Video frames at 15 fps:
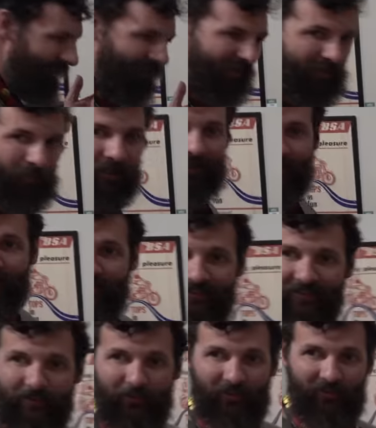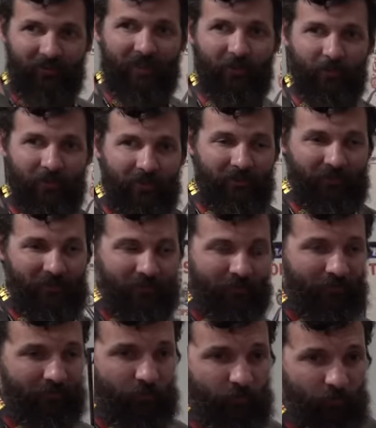of a funny bike to see at a museum. When if, if,
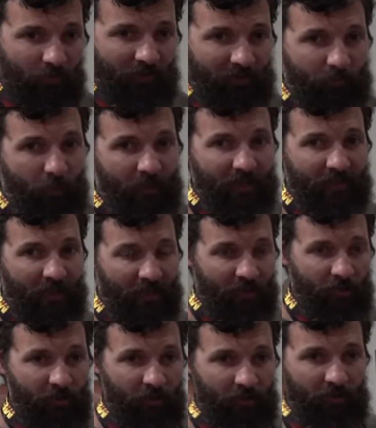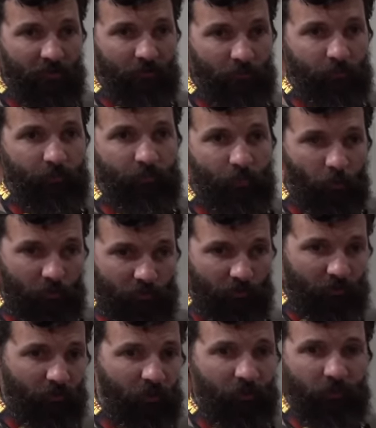if you saw this bike at a, at a
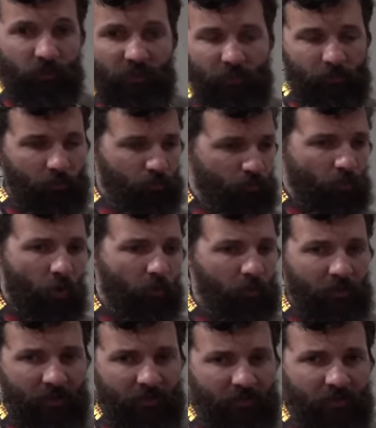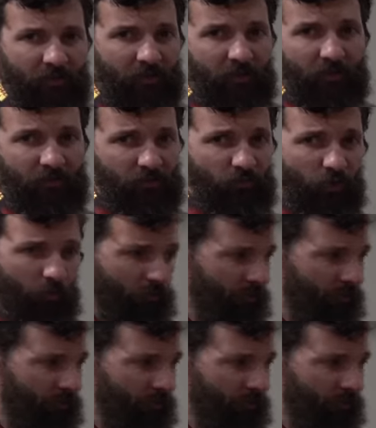motorcycle auction, it would do no money because no